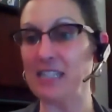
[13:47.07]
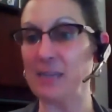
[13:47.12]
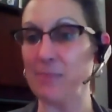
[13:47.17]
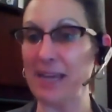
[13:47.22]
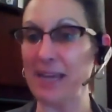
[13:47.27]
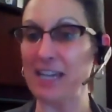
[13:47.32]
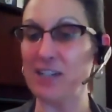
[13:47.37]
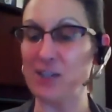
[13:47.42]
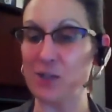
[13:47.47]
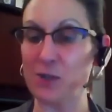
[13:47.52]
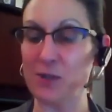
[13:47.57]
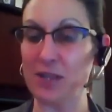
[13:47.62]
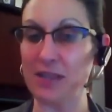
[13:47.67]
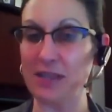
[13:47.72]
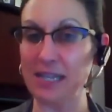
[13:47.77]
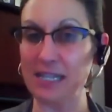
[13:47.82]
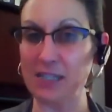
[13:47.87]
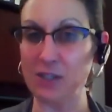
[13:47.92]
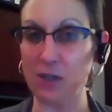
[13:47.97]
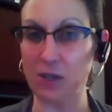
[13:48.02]
to make sure
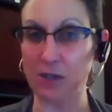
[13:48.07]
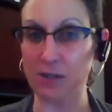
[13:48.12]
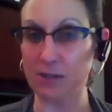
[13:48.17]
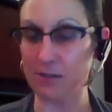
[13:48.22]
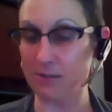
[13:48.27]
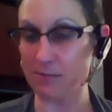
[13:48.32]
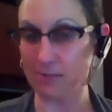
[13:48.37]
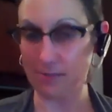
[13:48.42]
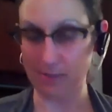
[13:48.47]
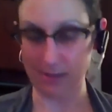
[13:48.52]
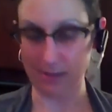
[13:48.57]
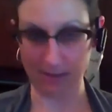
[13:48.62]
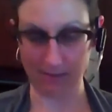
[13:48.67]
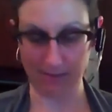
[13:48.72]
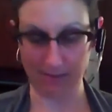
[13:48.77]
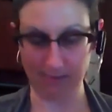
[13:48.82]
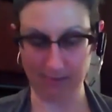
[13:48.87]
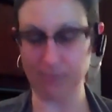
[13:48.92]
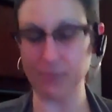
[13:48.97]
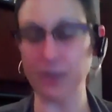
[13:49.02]
that these are
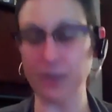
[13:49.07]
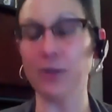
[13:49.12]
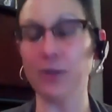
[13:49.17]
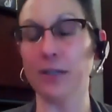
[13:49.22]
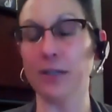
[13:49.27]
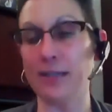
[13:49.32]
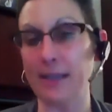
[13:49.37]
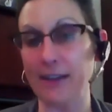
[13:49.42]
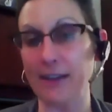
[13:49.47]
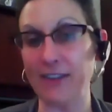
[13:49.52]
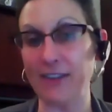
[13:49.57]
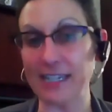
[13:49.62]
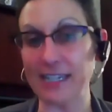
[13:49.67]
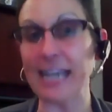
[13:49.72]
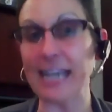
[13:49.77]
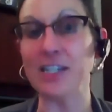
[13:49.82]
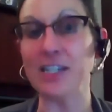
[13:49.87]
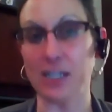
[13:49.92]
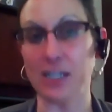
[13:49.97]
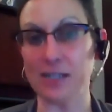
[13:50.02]
purely
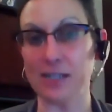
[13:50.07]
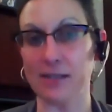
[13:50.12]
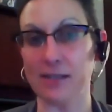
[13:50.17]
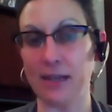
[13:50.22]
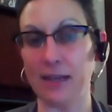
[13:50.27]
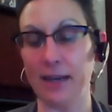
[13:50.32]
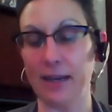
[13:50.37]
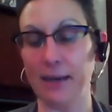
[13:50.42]
efficacious